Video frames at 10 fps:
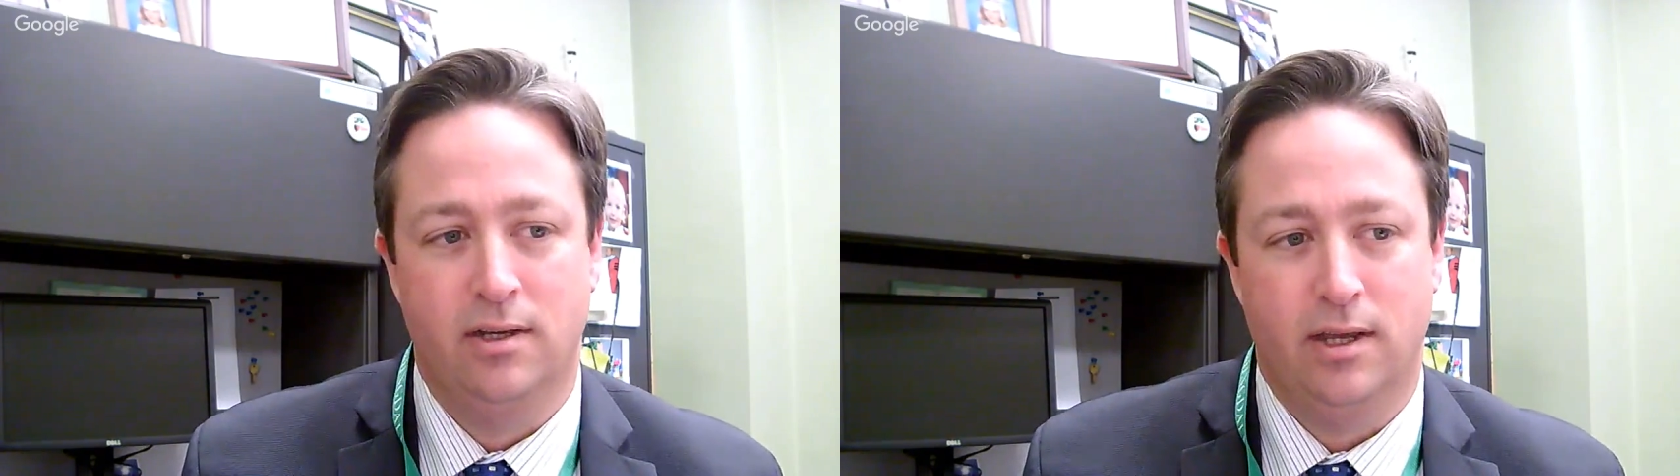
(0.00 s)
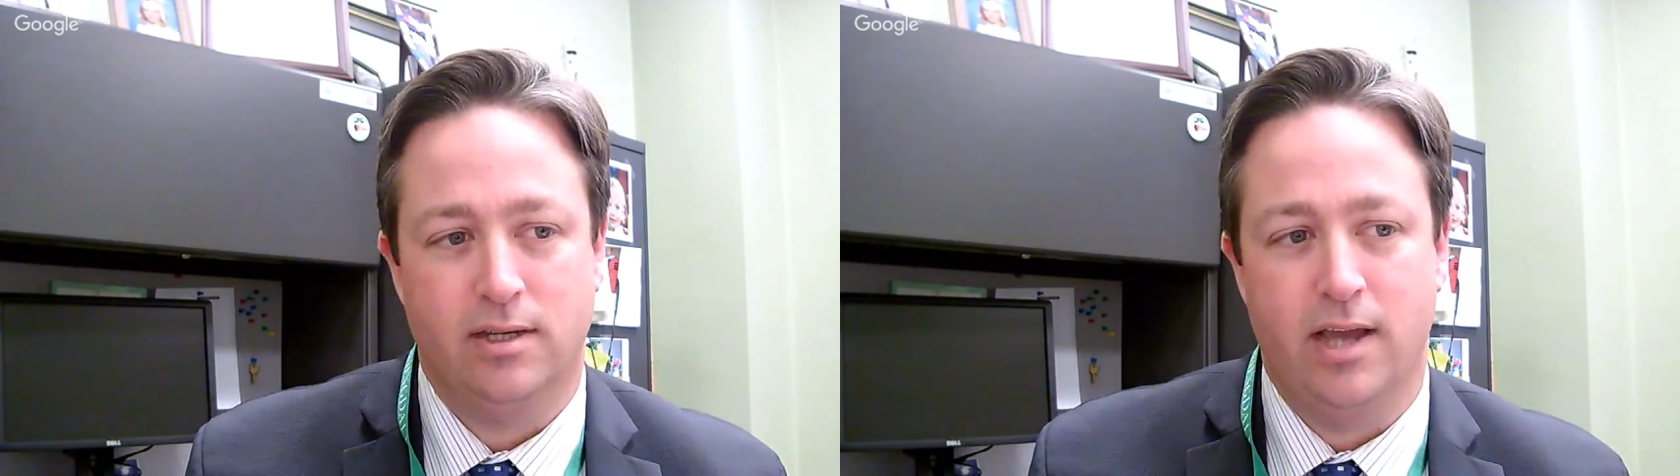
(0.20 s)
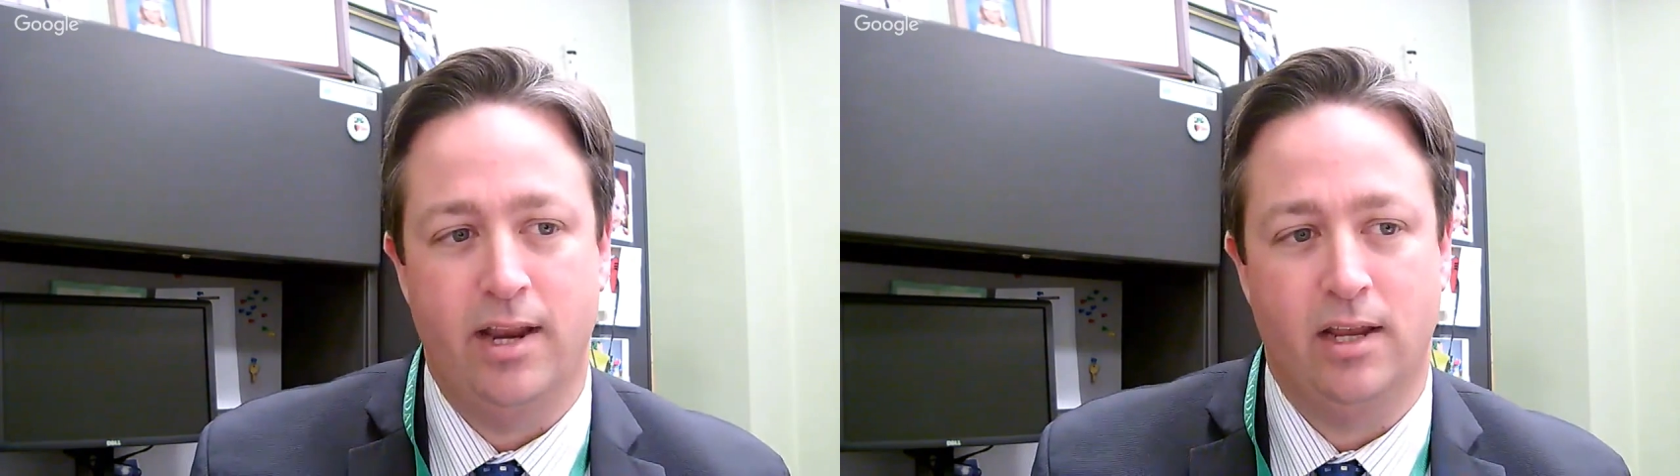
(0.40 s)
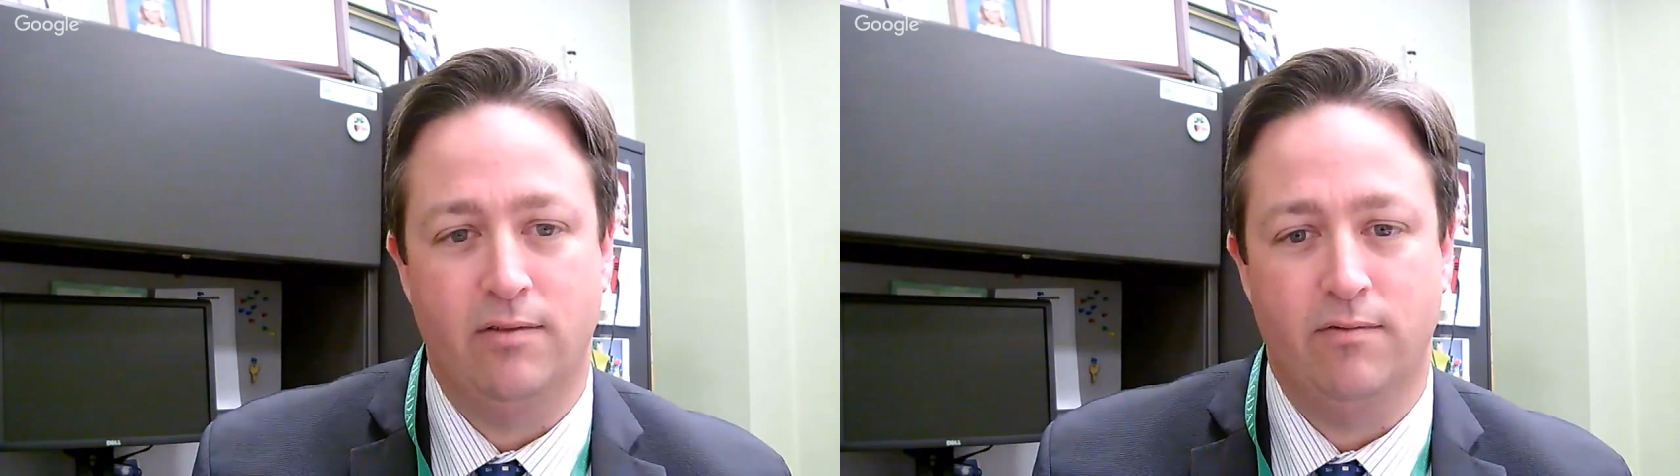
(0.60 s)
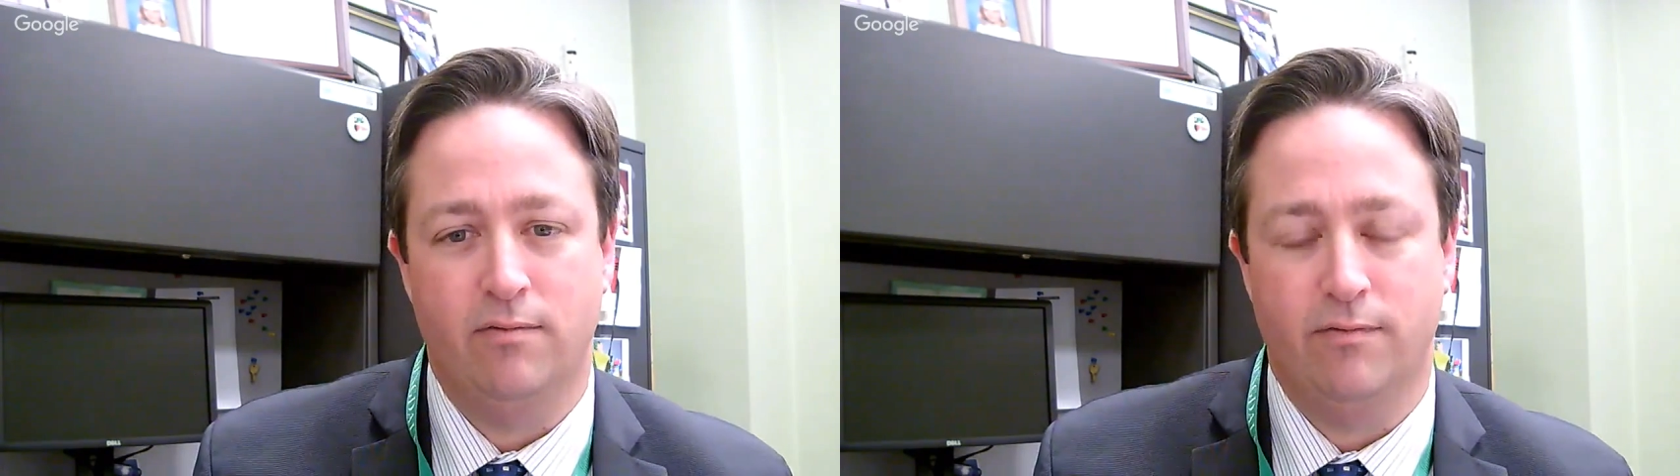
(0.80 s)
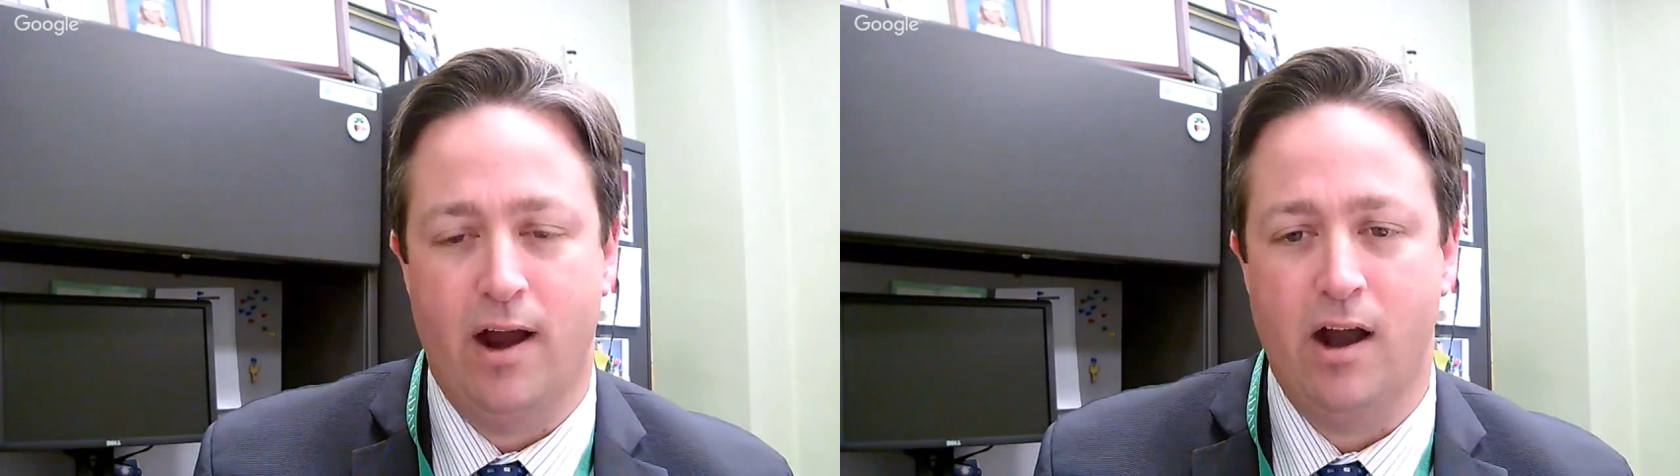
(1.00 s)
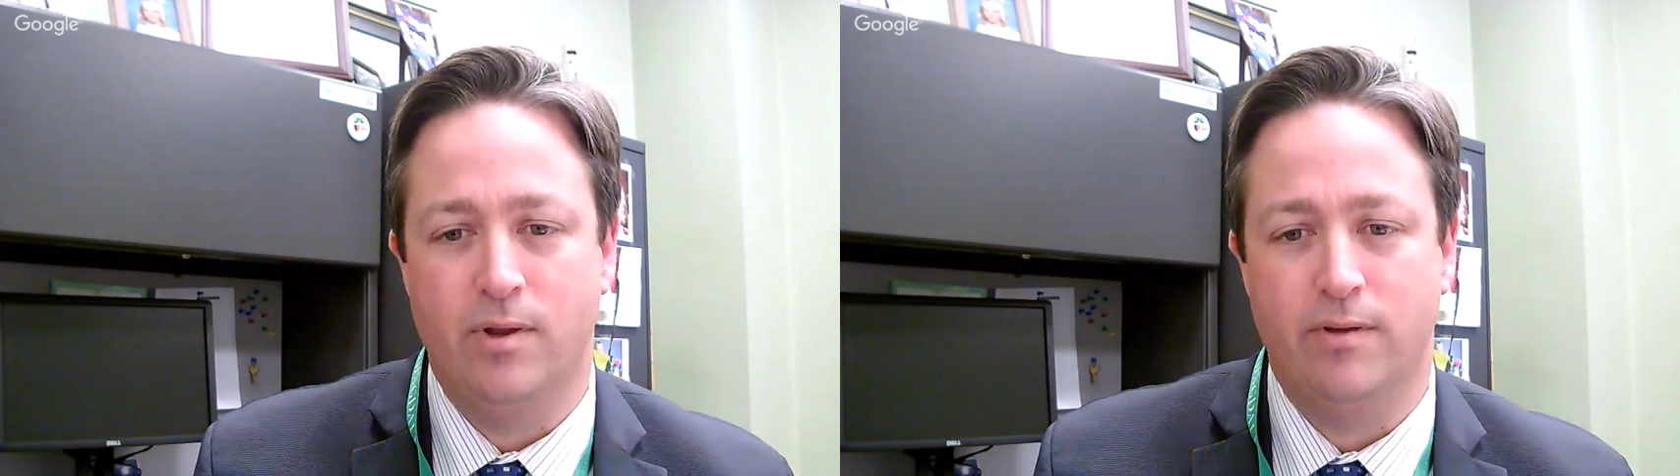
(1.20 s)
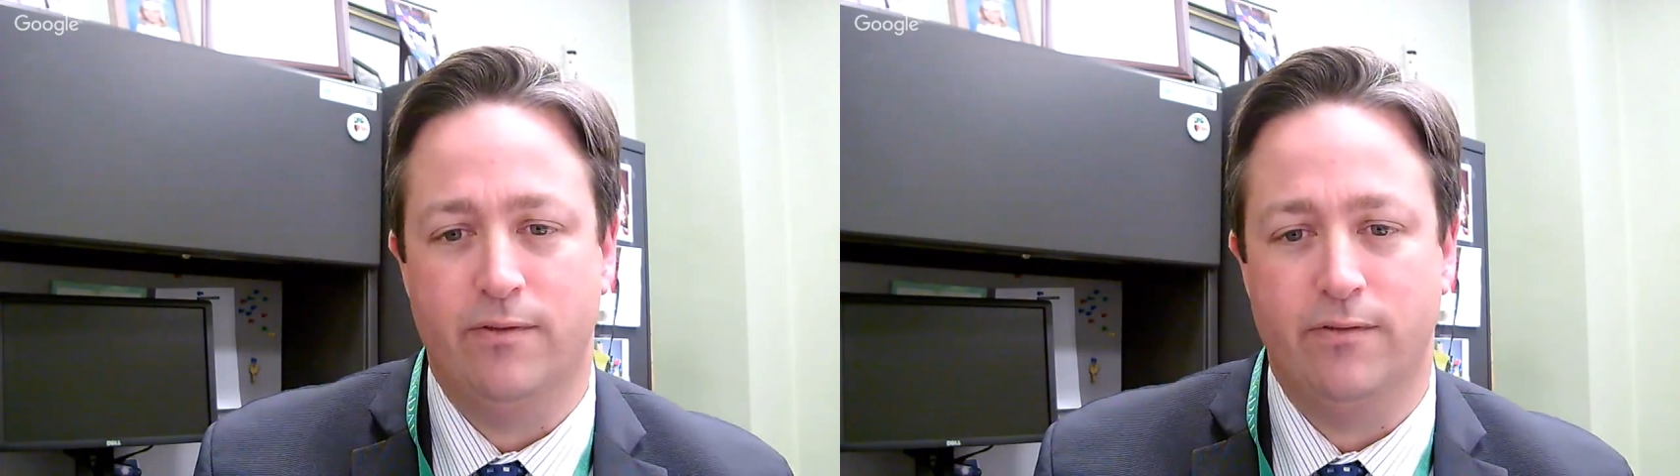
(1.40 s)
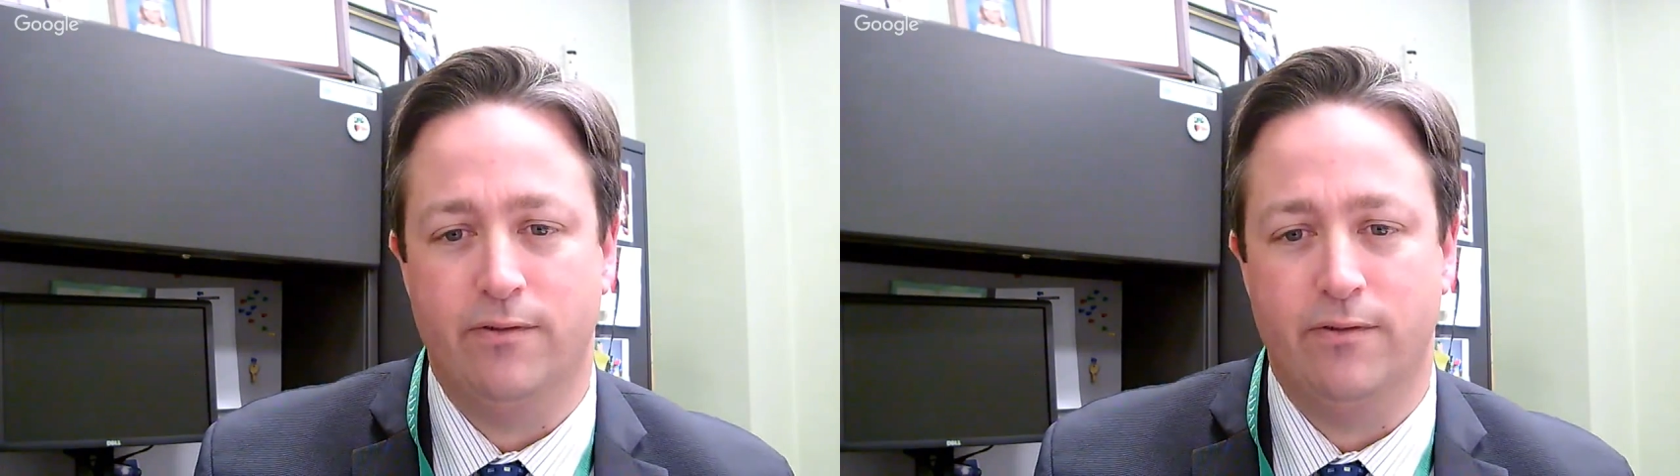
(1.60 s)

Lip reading: exciting environment